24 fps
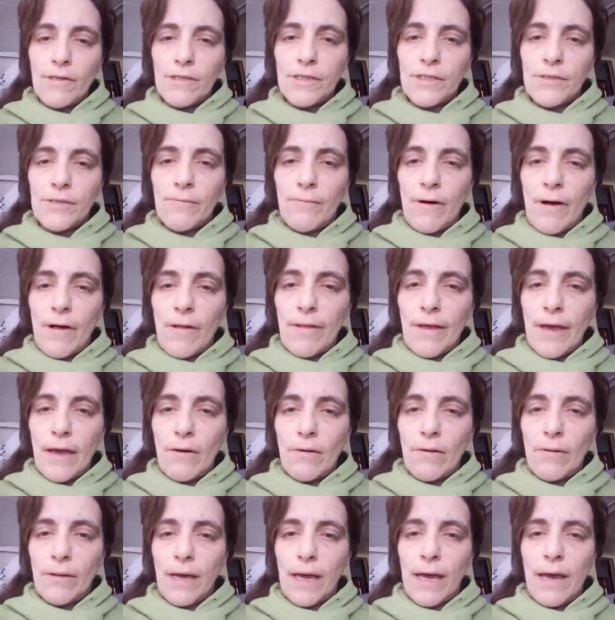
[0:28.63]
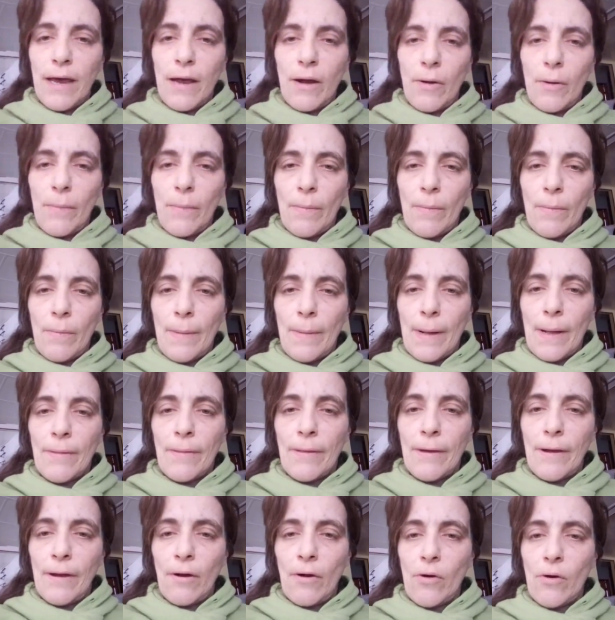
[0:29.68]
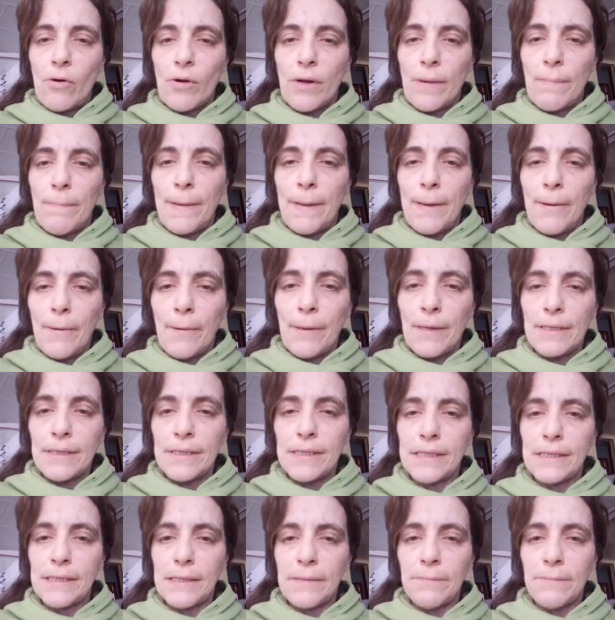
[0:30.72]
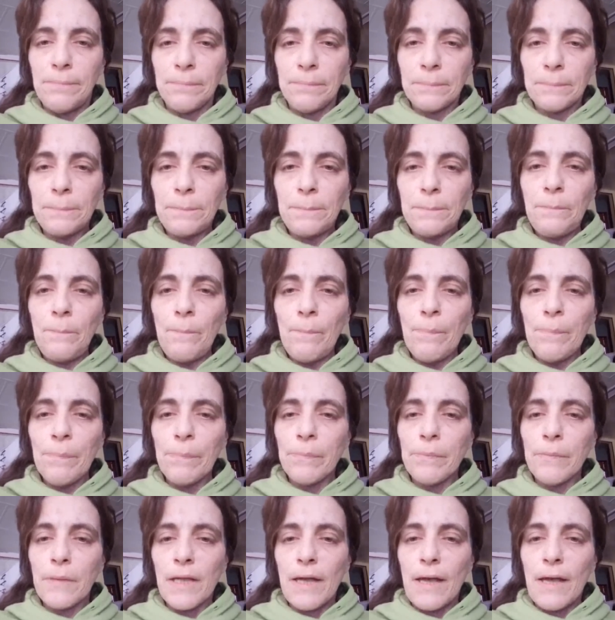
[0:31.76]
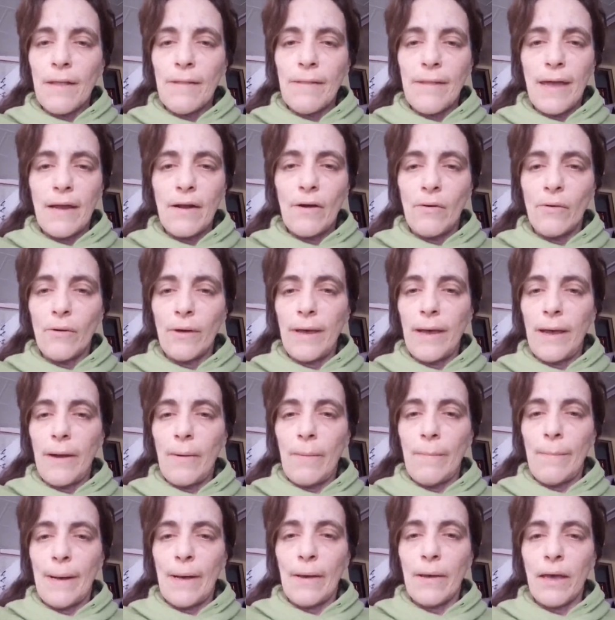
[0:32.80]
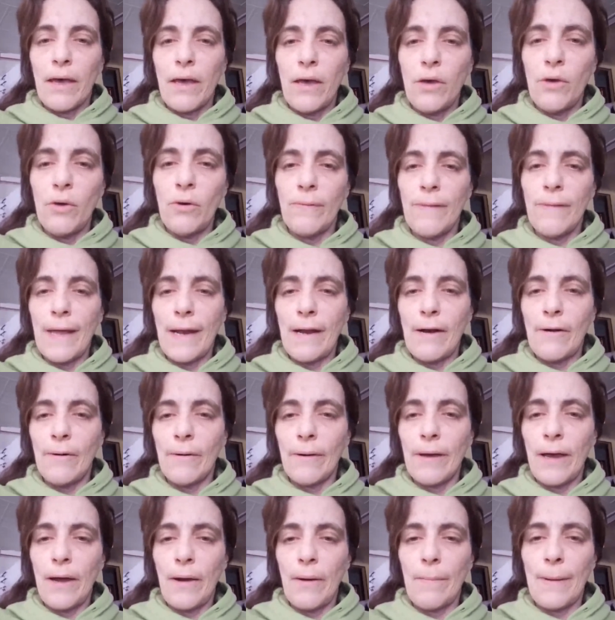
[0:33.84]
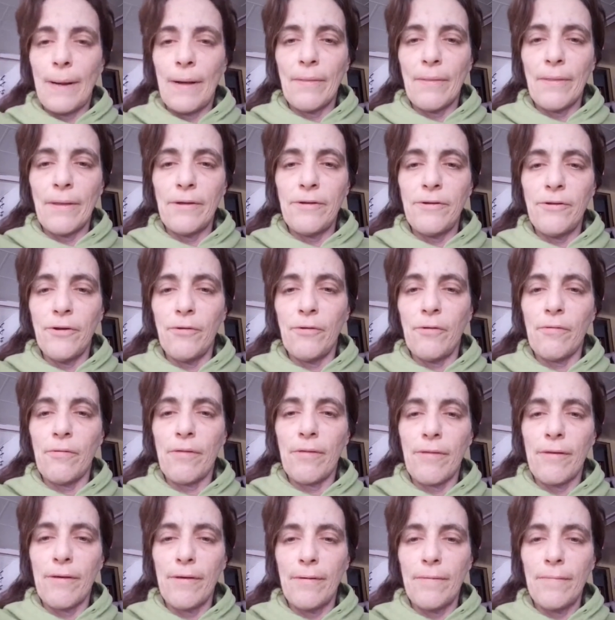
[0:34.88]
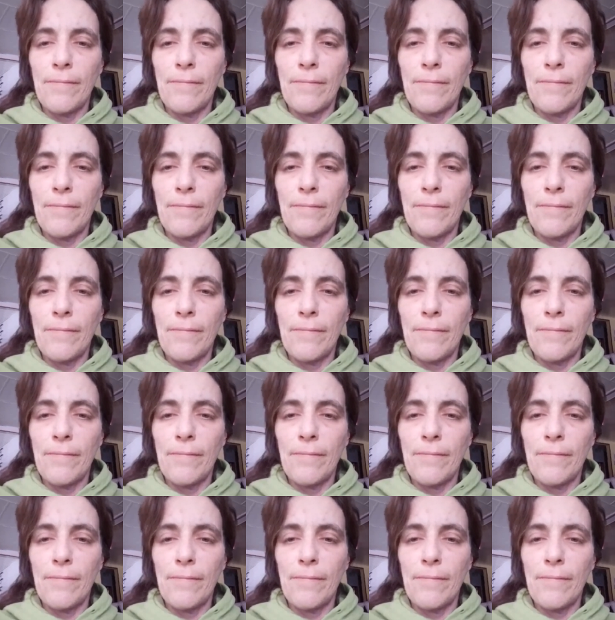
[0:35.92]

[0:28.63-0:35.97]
First of all, they only care about their own appearance. They don't care about you. They don't care about the truth.